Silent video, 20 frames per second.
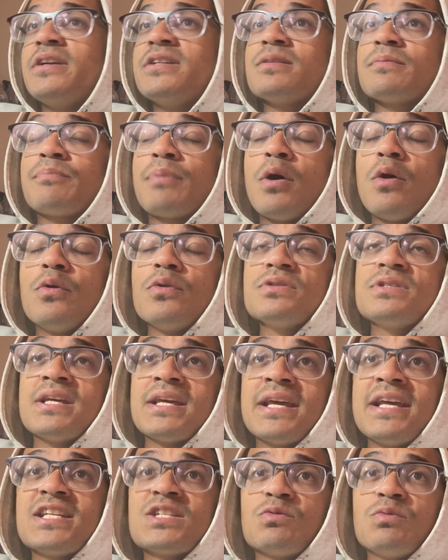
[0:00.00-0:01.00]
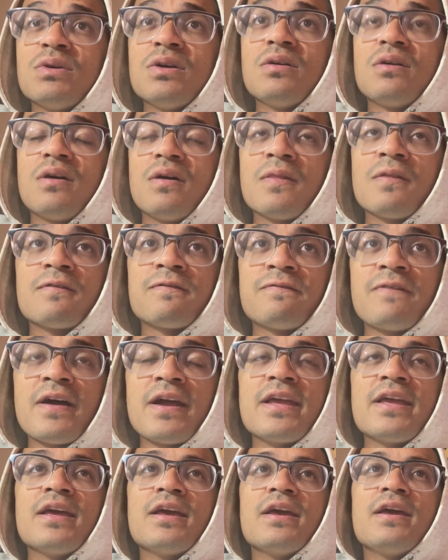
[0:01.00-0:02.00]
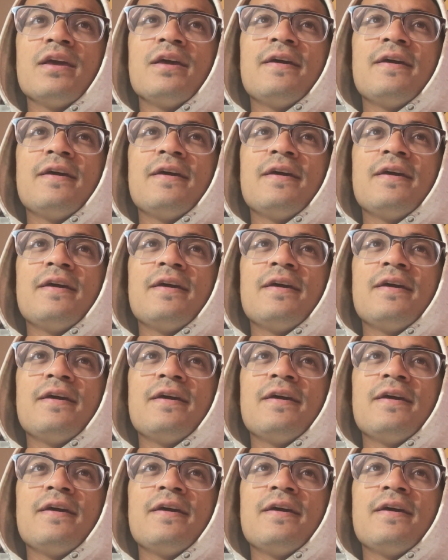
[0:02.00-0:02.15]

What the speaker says: He's imposed his will on the fight.